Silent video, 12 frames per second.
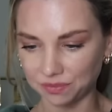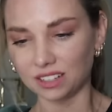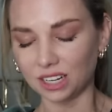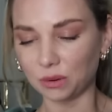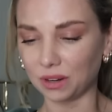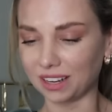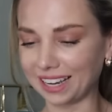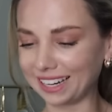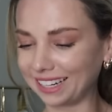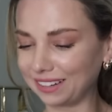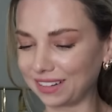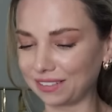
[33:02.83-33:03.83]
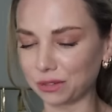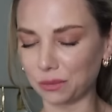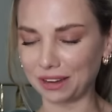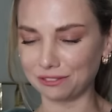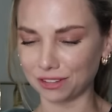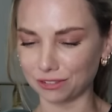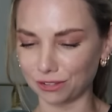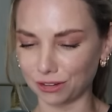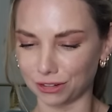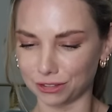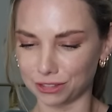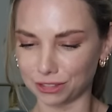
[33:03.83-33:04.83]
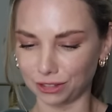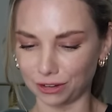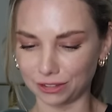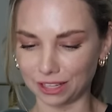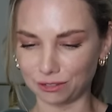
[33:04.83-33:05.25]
You know what? I didn't even have to wait for the photos to load.